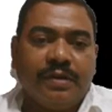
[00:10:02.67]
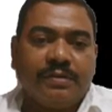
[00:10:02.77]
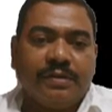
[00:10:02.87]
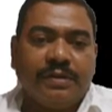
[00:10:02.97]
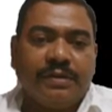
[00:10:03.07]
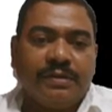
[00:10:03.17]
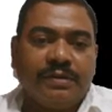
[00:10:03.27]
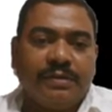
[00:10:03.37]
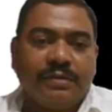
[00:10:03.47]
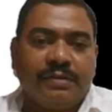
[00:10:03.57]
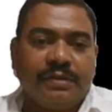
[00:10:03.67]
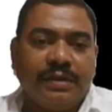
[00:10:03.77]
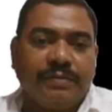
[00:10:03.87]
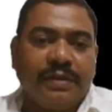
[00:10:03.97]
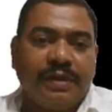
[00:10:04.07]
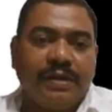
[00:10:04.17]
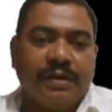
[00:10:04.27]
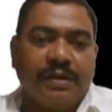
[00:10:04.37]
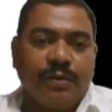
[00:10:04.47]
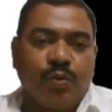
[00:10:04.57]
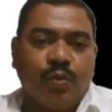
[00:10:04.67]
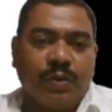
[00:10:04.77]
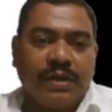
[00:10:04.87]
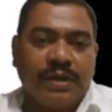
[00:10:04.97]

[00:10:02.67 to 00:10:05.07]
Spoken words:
so here we can find 1.